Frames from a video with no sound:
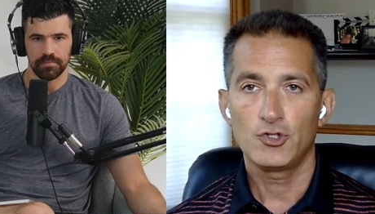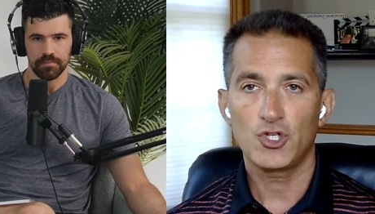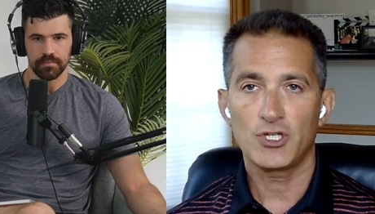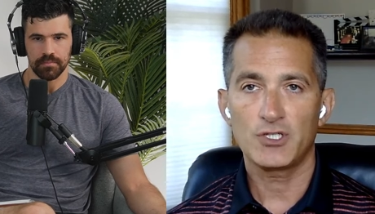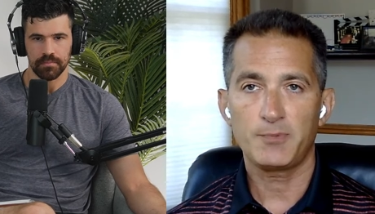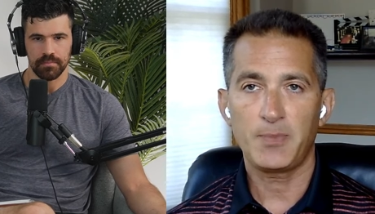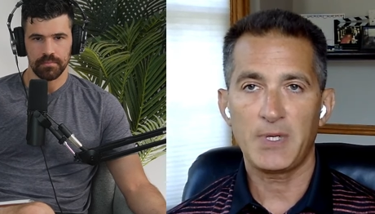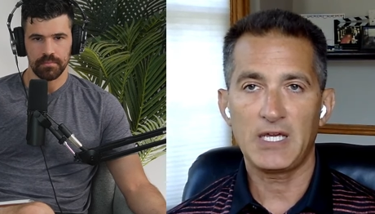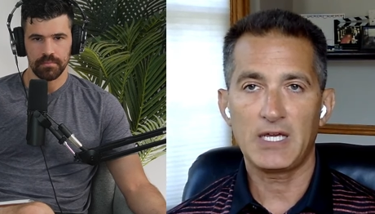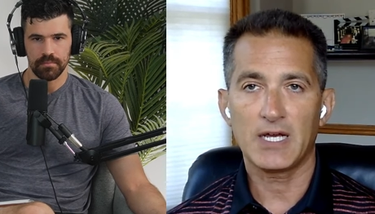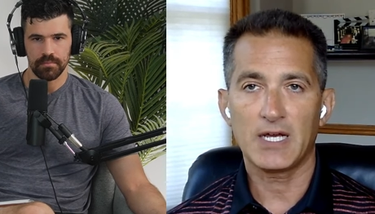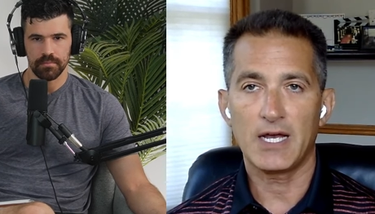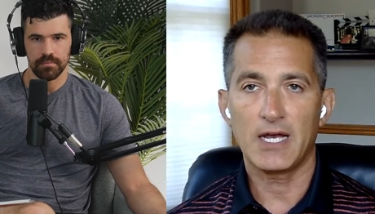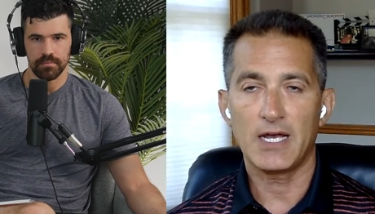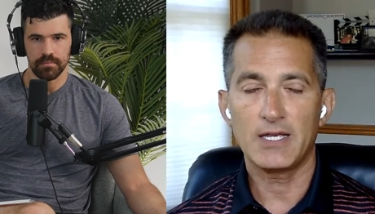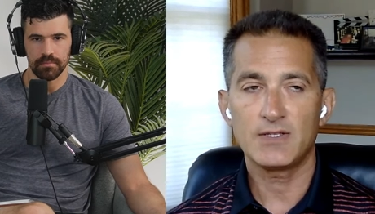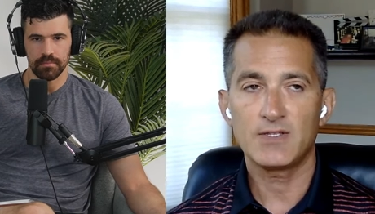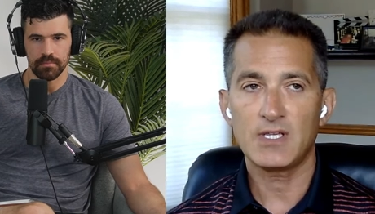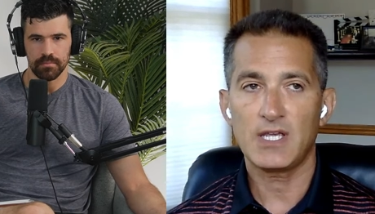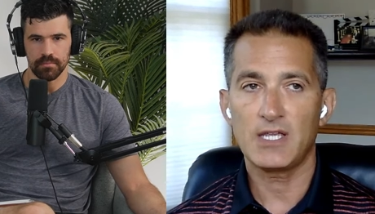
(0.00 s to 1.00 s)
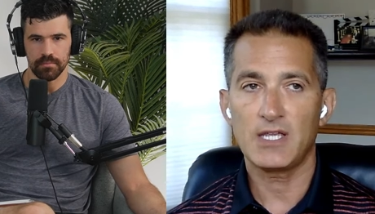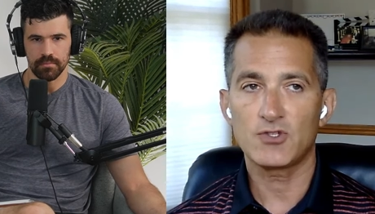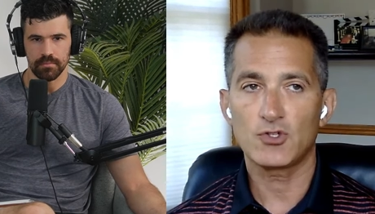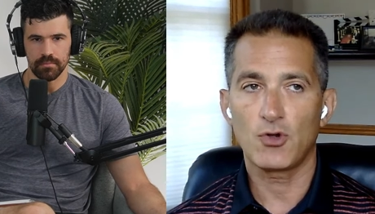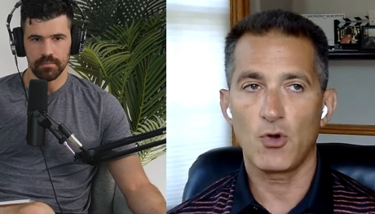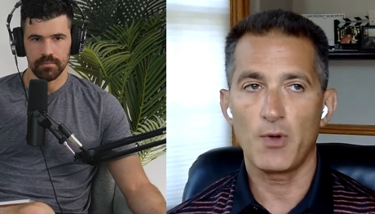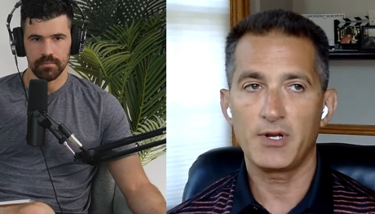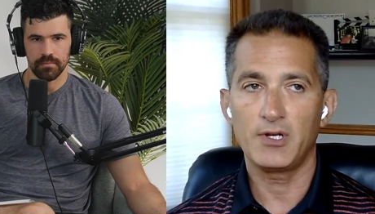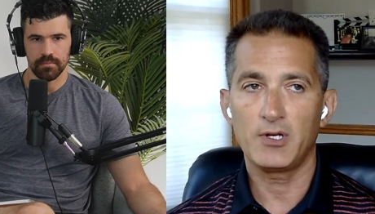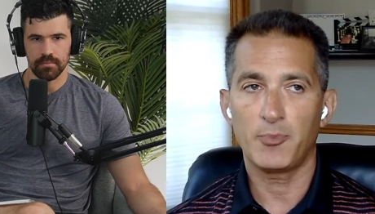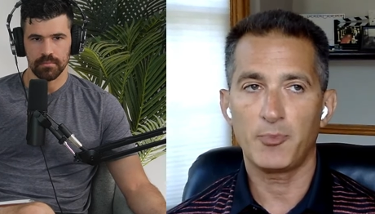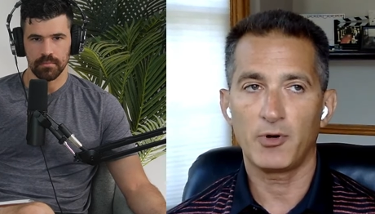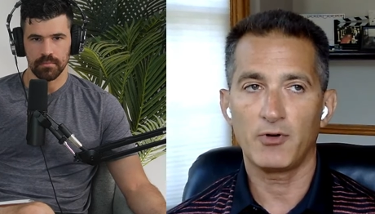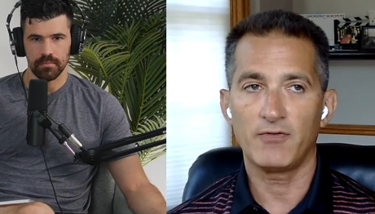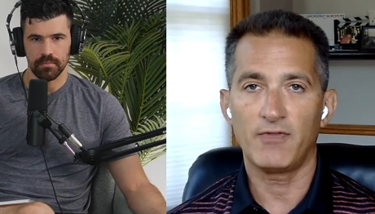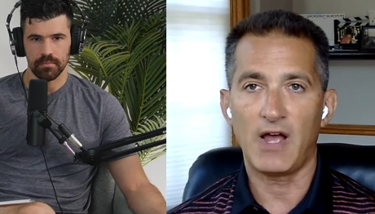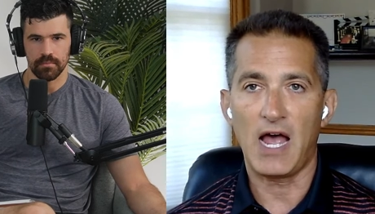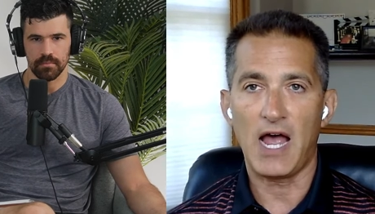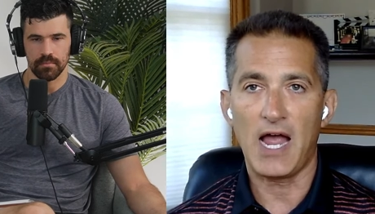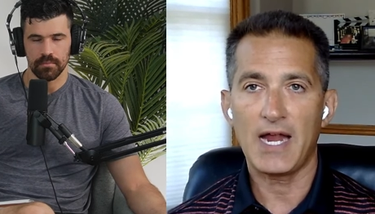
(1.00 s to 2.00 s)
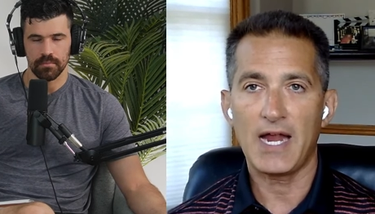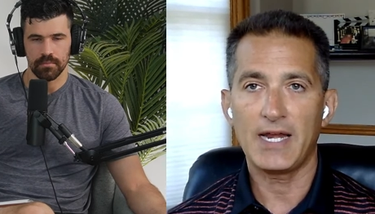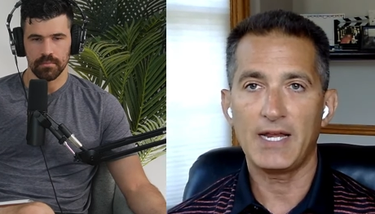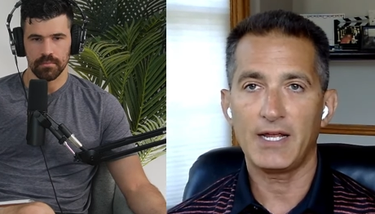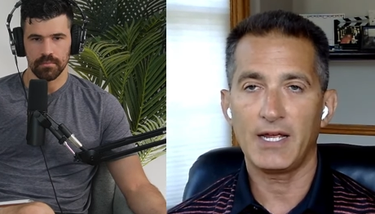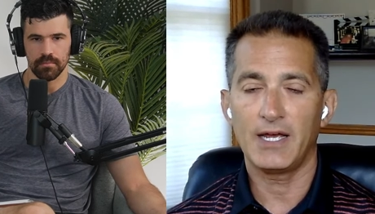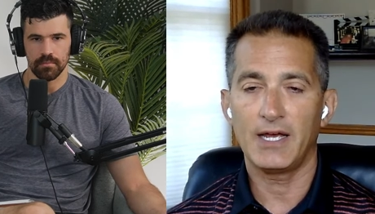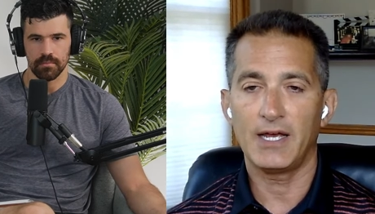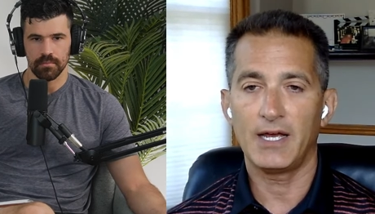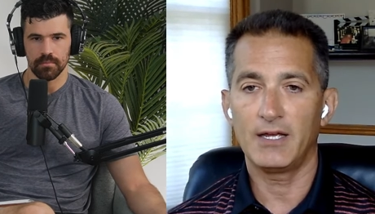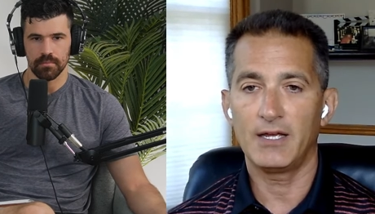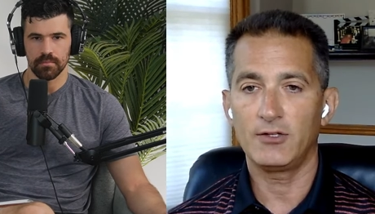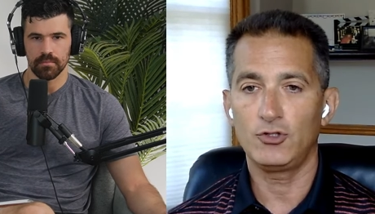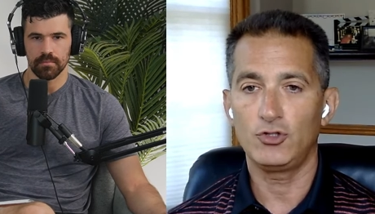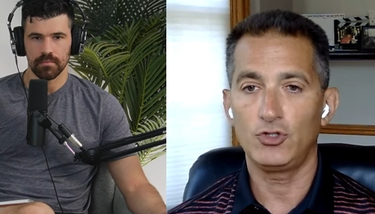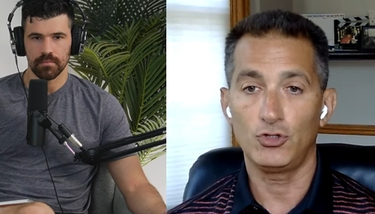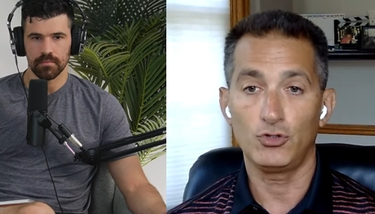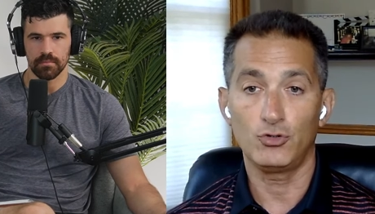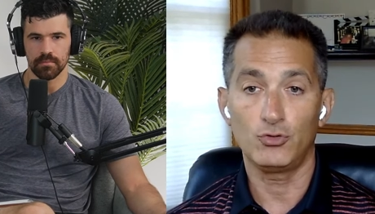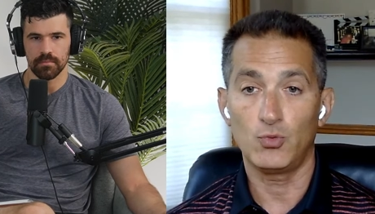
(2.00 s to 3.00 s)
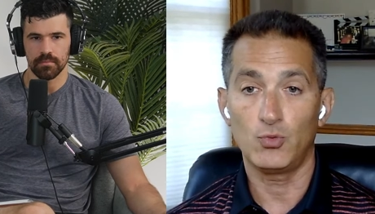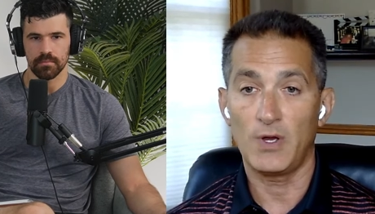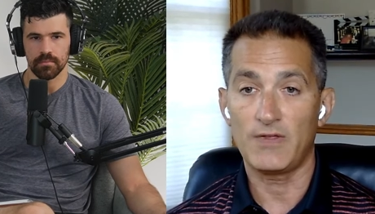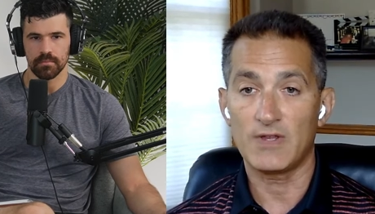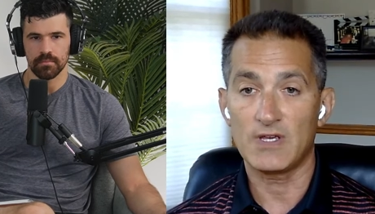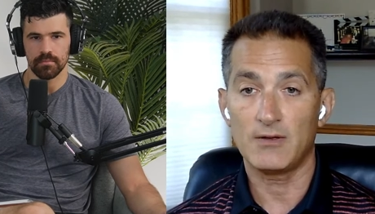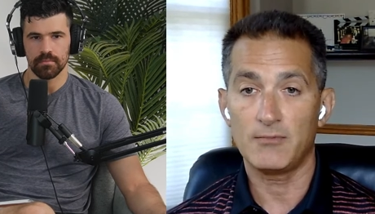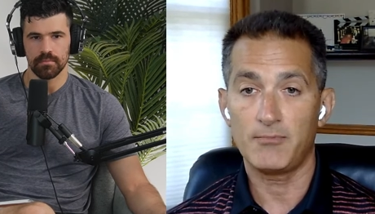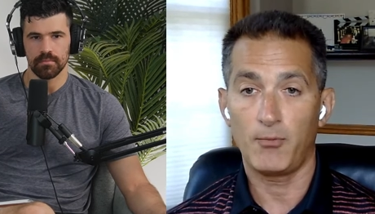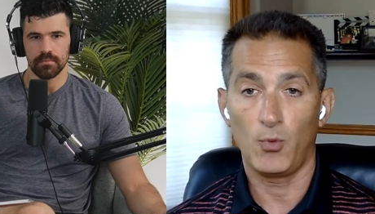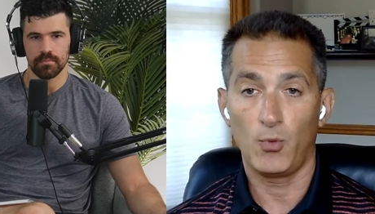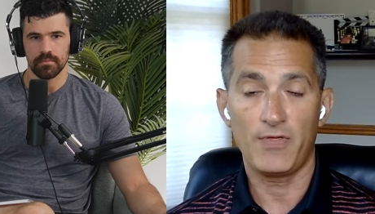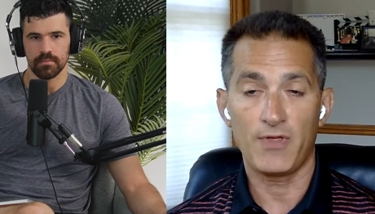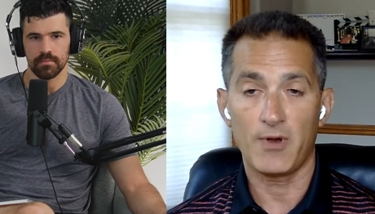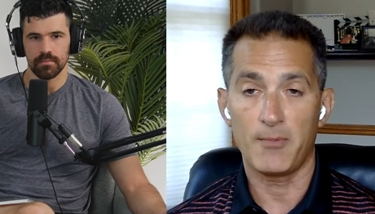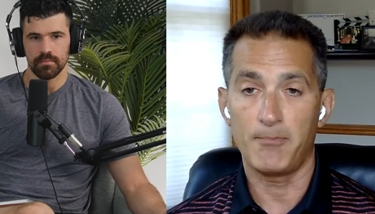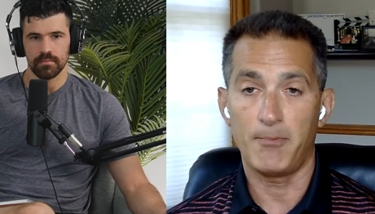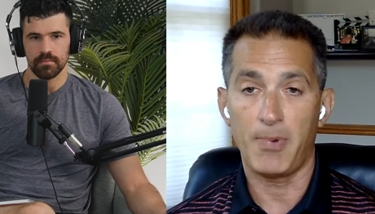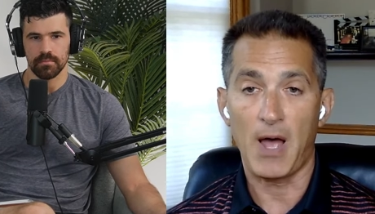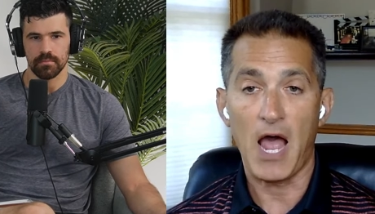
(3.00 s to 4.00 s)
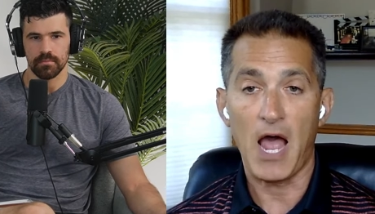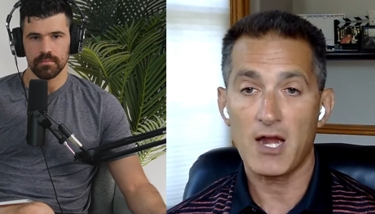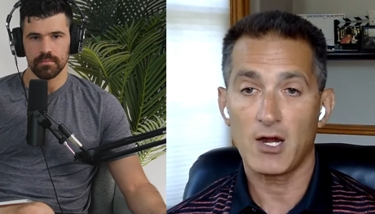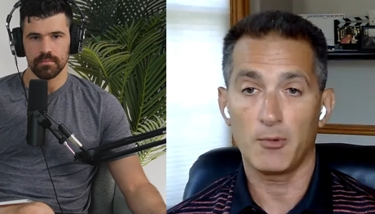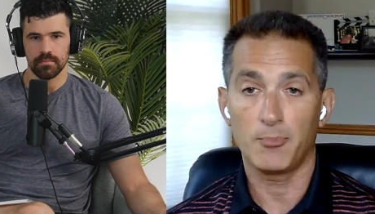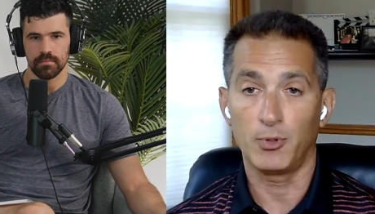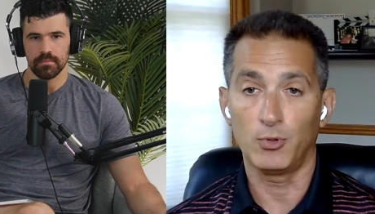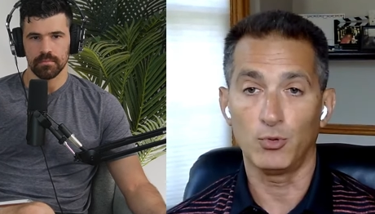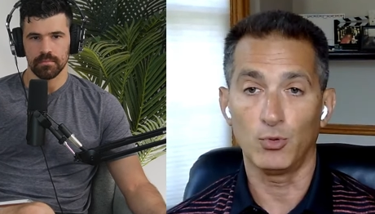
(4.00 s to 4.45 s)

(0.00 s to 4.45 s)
Speaker 1: just because it's going to provide you with a buyer